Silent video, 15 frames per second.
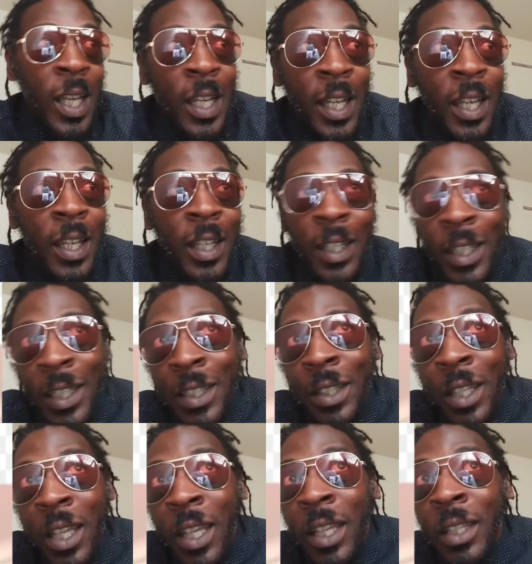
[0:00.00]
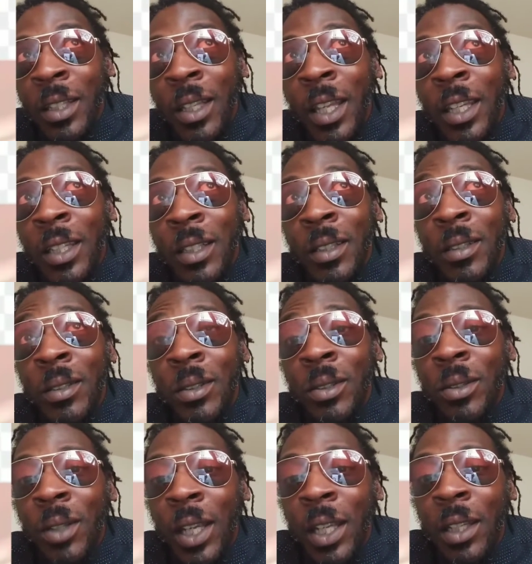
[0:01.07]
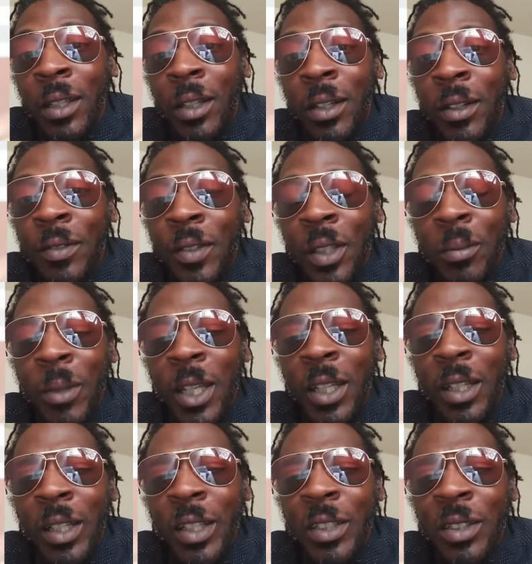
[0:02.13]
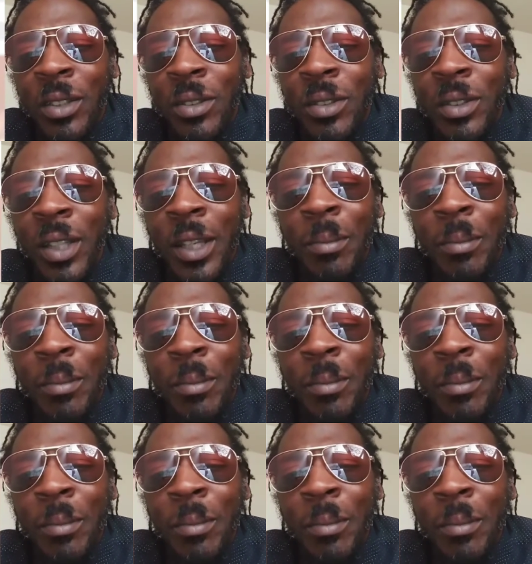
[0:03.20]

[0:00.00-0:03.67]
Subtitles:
I get that. Like, do they often make clusters?